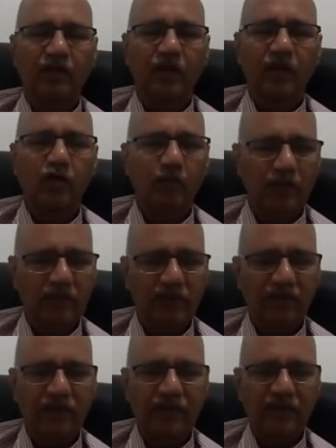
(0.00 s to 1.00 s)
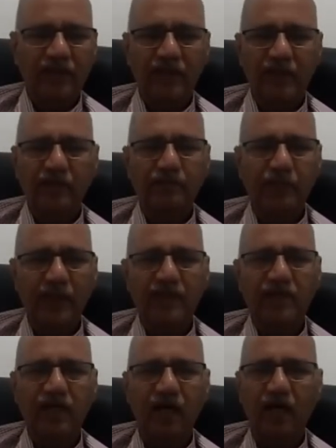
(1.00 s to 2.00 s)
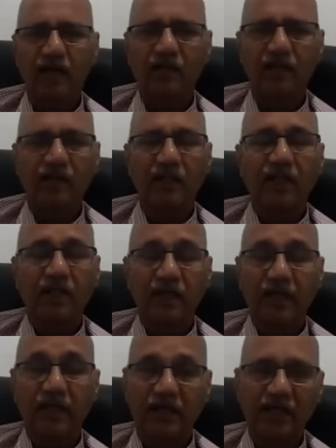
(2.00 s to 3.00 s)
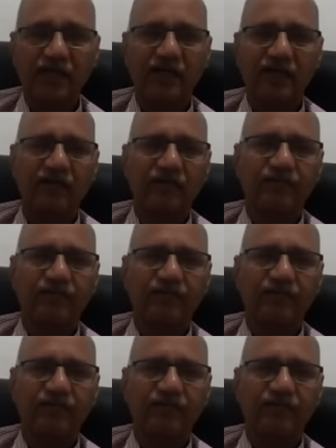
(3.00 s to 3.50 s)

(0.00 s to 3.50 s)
the human civilization is based on greed.